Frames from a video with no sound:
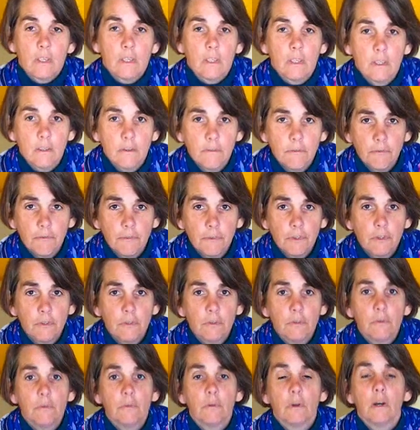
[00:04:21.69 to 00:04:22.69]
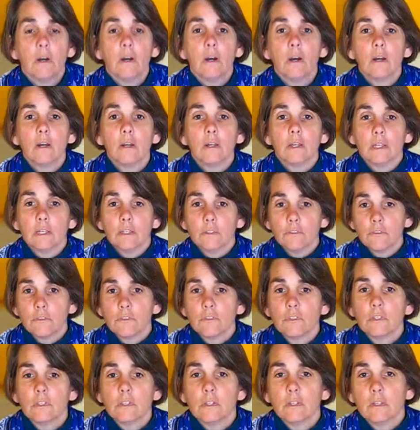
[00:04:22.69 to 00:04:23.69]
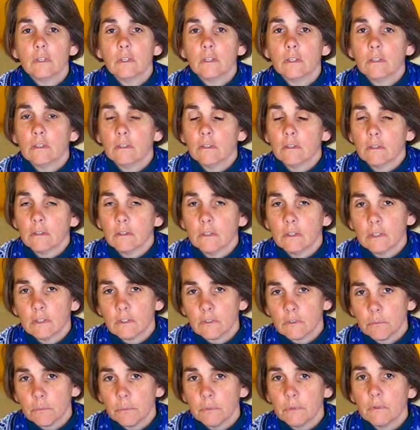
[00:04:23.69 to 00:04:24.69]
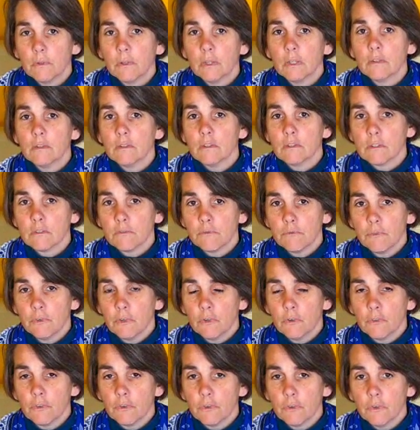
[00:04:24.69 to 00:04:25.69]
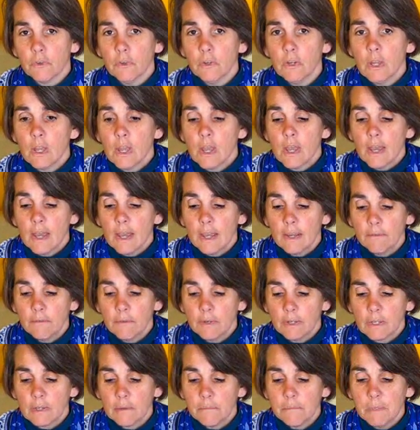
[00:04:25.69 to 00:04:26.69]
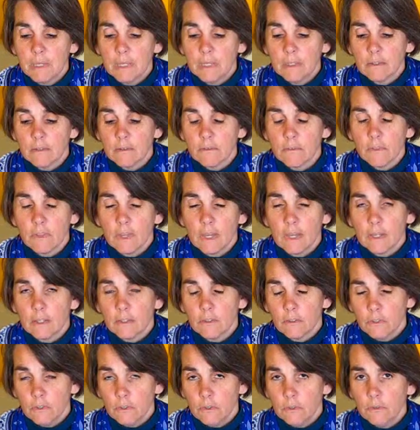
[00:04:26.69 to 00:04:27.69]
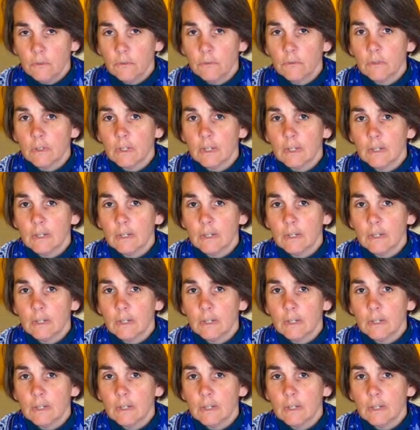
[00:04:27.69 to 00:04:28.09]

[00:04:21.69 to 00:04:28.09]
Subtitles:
If you are interested in exploring this further, I recommend that you